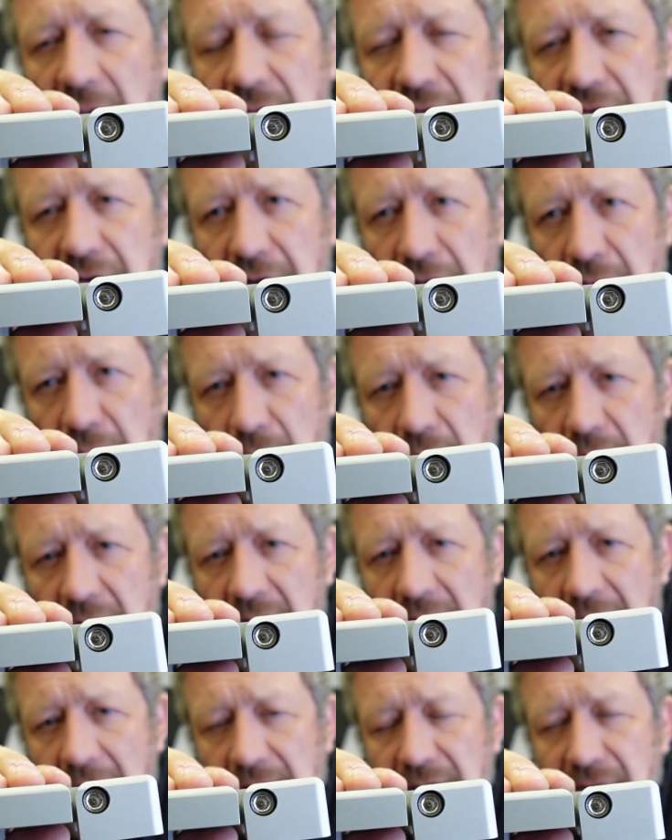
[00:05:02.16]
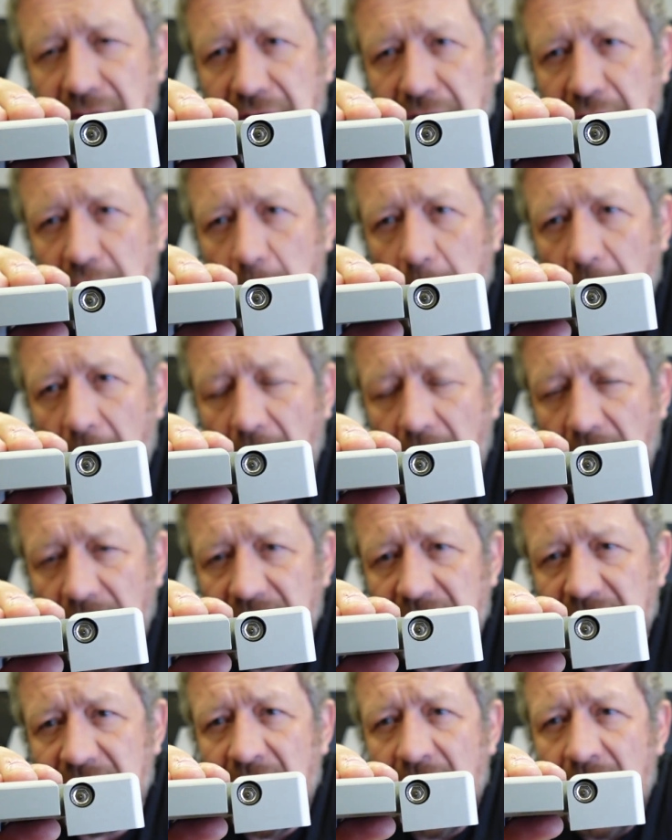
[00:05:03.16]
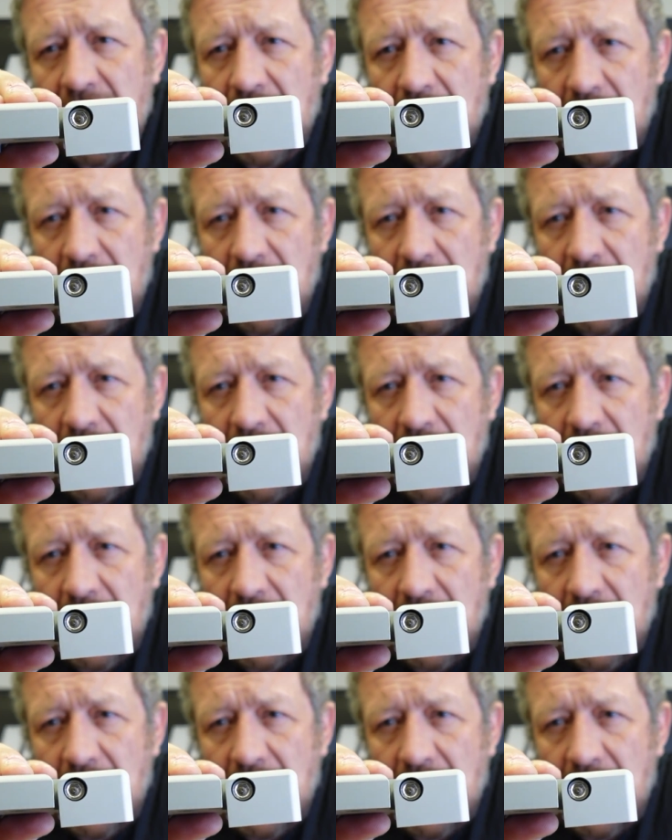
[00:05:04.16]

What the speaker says: to connect the two parts.